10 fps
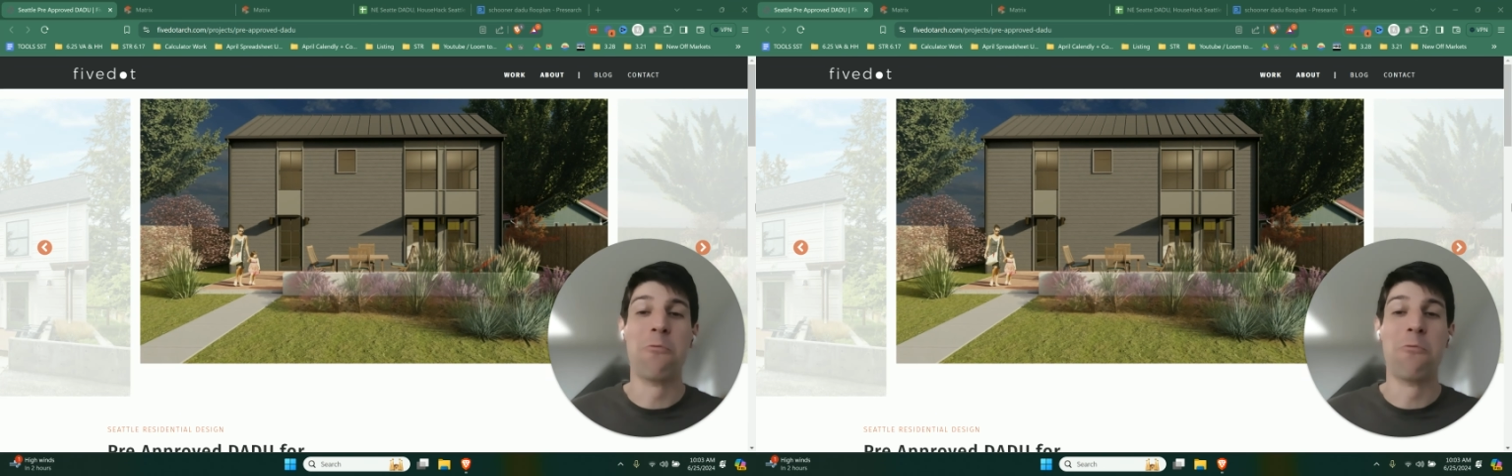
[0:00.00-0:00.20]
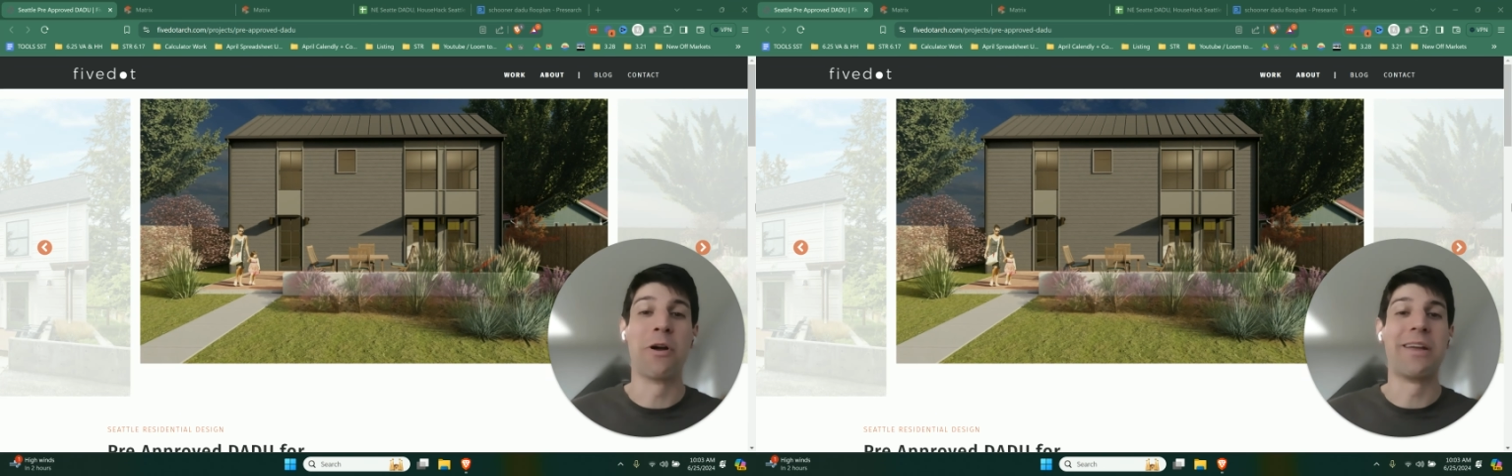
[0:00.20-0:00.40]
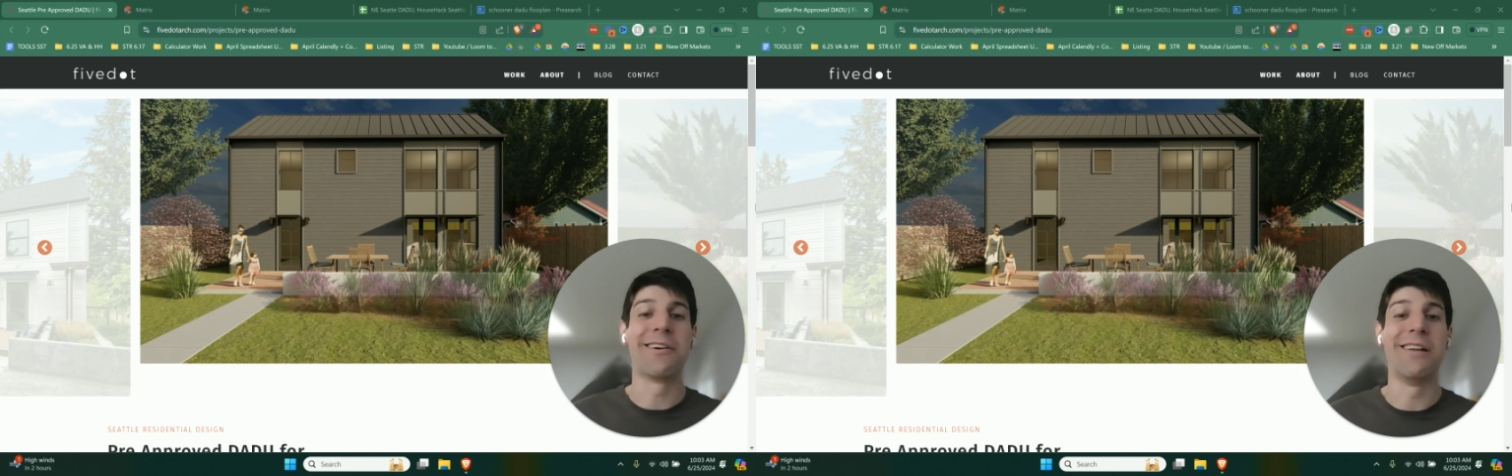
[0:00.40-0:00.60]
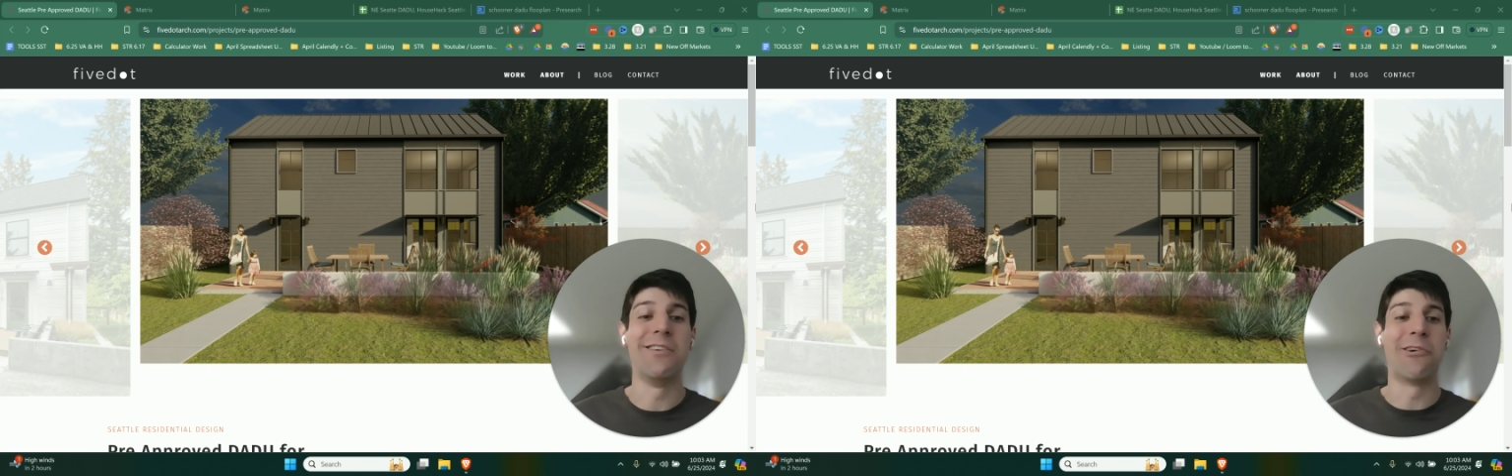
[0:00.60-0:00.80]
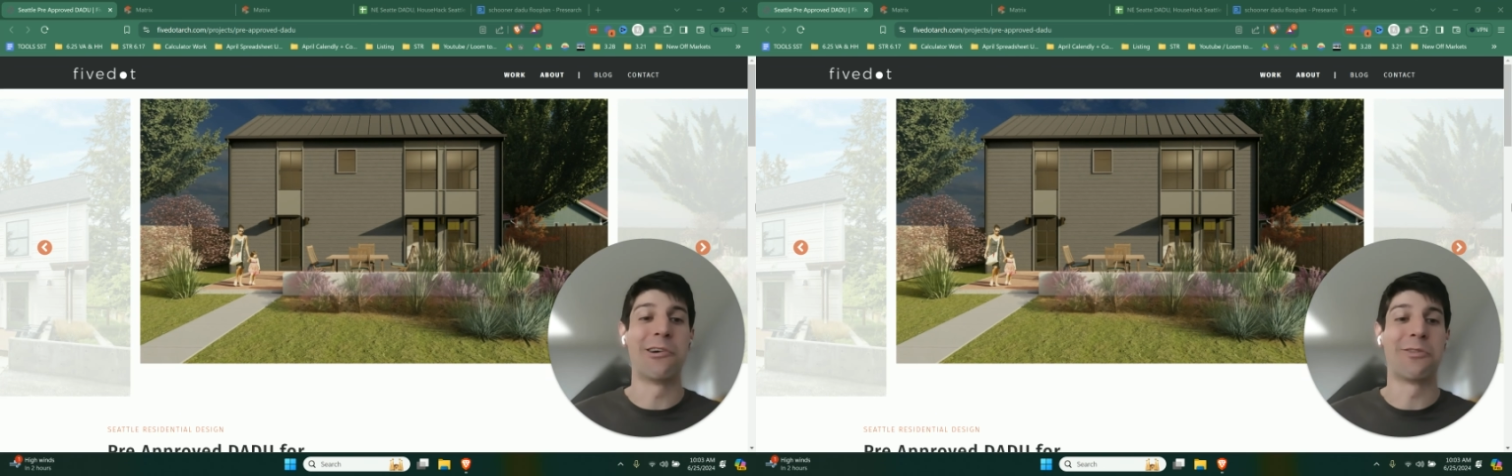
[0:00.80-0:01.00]
We're here
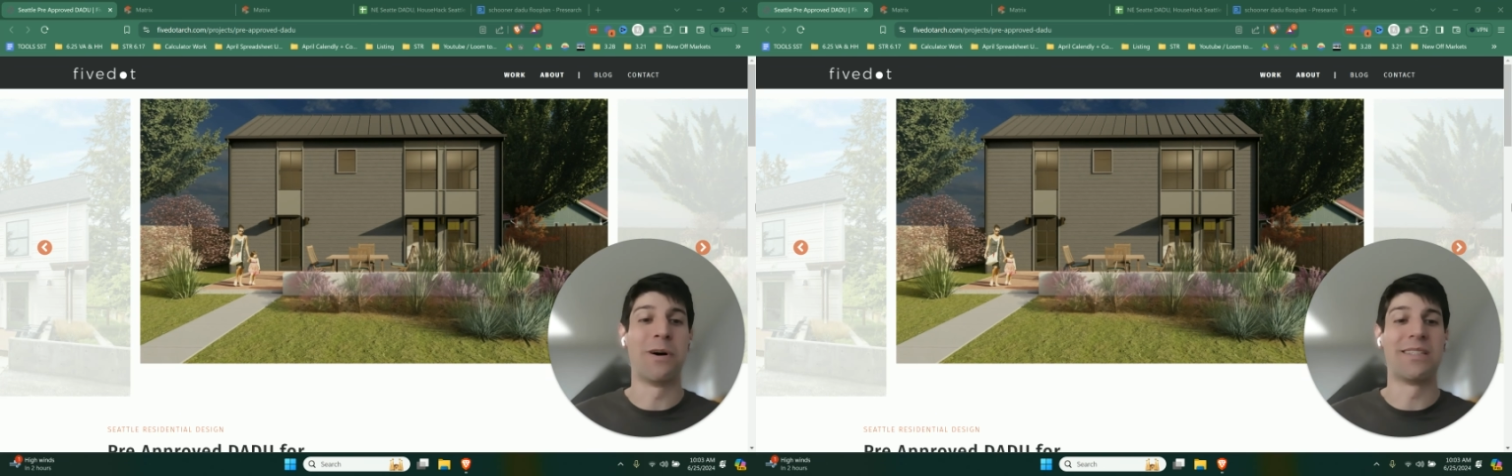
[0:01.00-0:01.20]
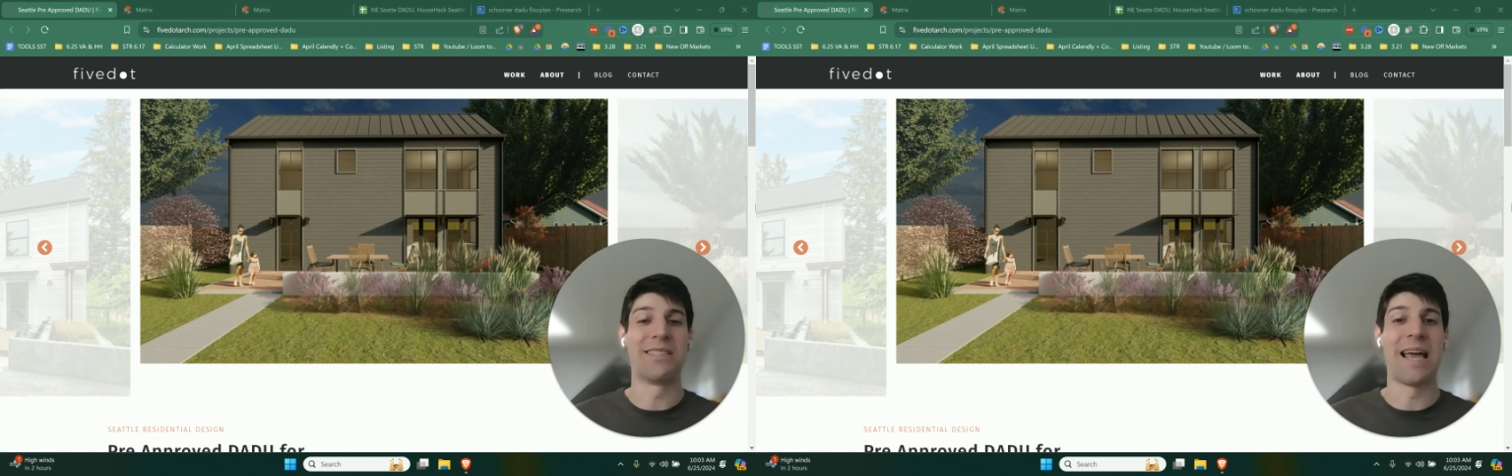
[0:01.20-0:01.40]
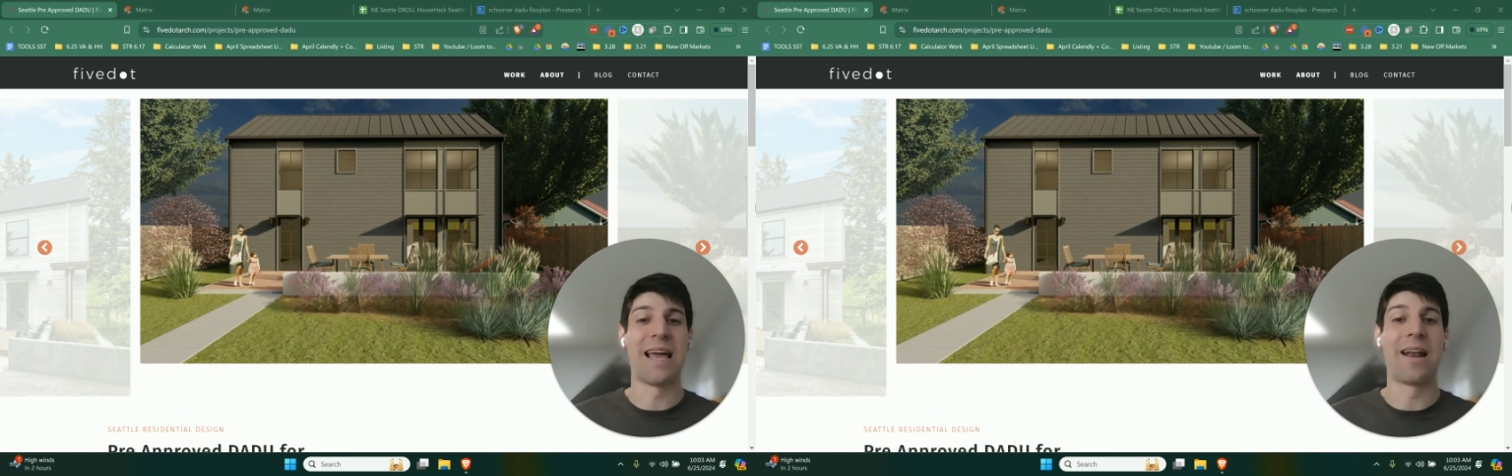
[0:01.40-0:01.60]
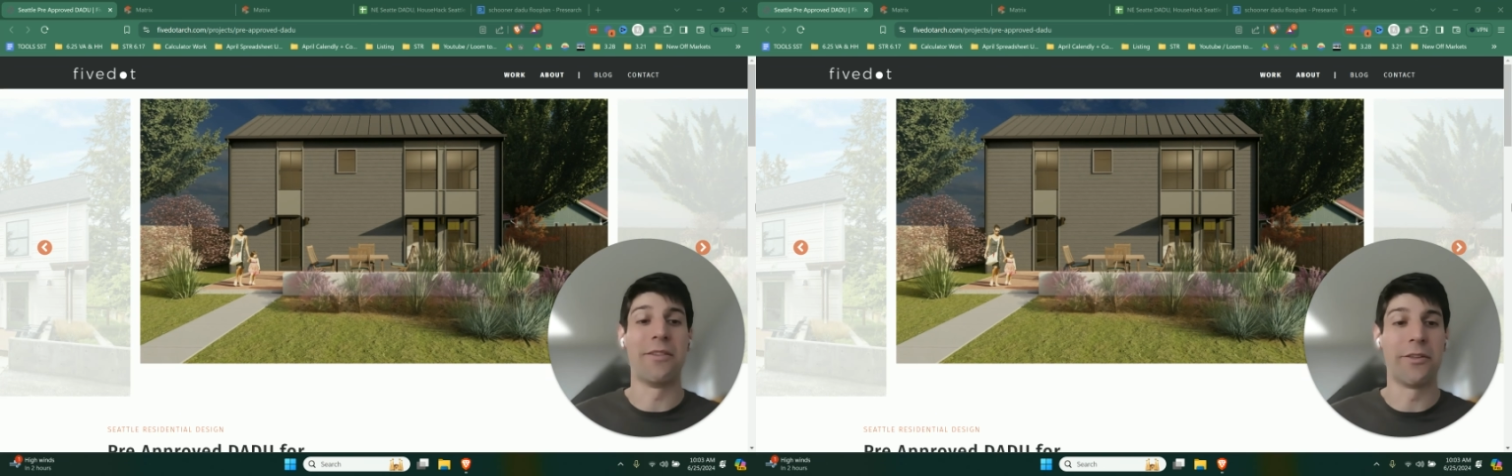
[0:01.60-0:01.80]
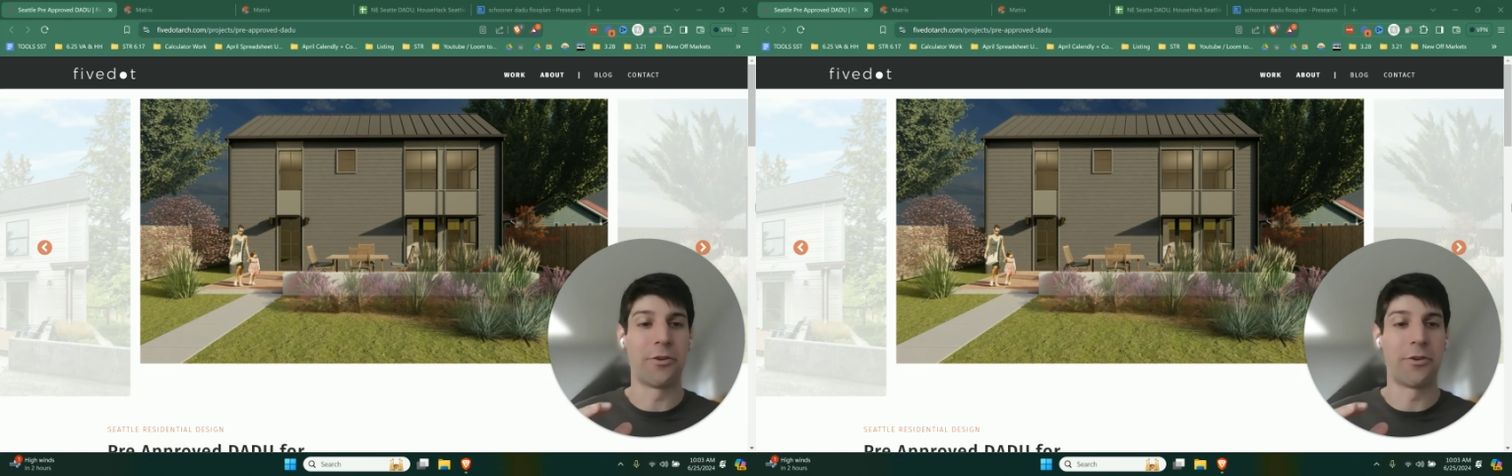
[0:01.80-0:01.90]
in Northwest Seattle,